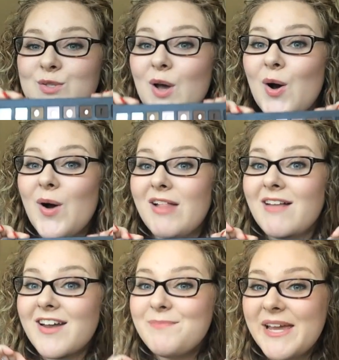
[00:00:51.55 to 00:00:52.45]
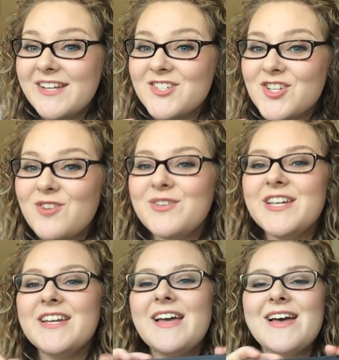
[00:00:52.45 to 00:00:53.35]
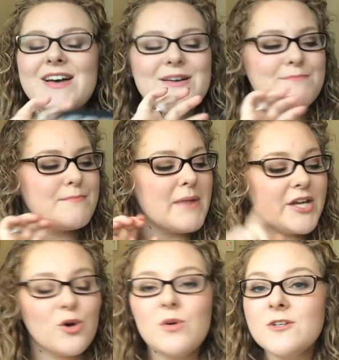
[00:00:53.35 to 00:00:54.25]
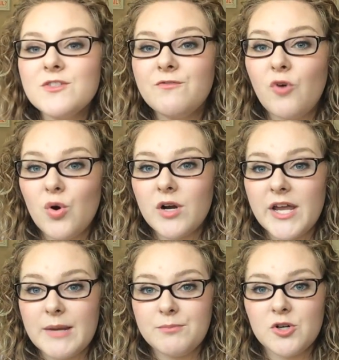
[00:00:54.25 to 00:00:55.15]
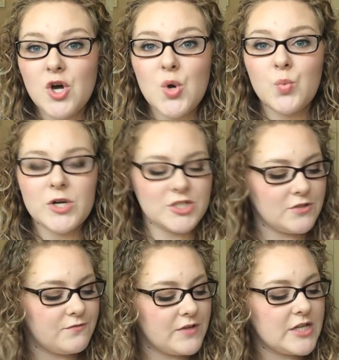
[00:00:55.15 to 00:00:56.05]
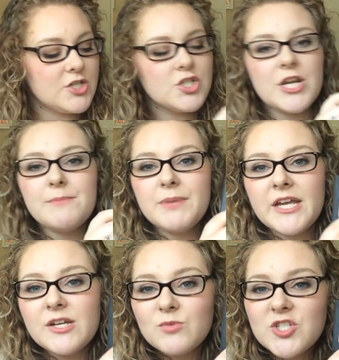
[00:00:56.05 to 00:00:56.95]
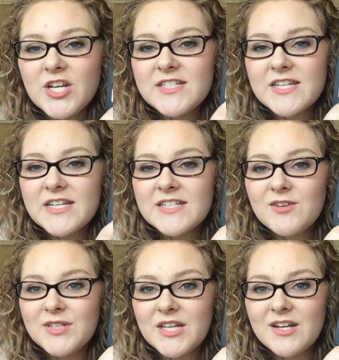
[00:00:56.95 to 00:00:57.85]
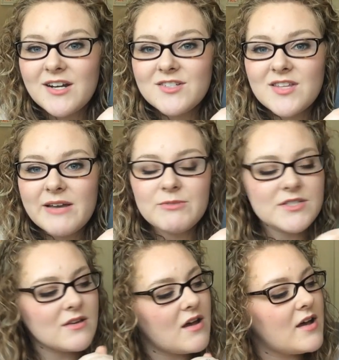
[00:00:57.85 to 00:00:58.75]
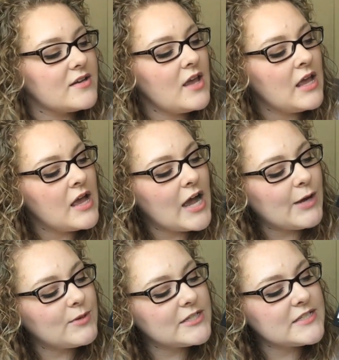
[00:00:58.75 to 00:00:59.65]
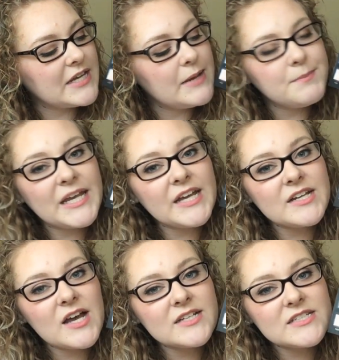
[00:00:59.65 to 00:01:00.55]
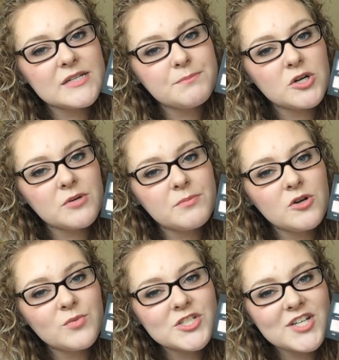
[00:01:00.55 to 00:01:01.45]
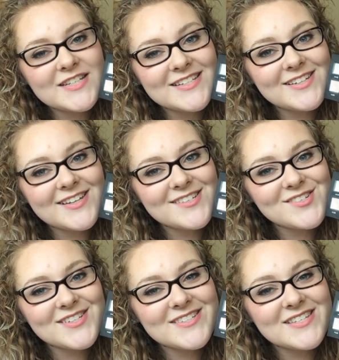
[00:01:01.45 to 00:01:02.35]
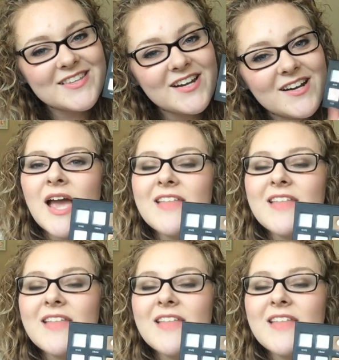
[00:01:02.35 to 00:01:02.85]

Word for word: So a lot of pan showing. Um, my goals for April were to finish Champagne, which I did down here, so that one's gone. I wanted to hit pan on Deep Purple, which I did, as you can see there.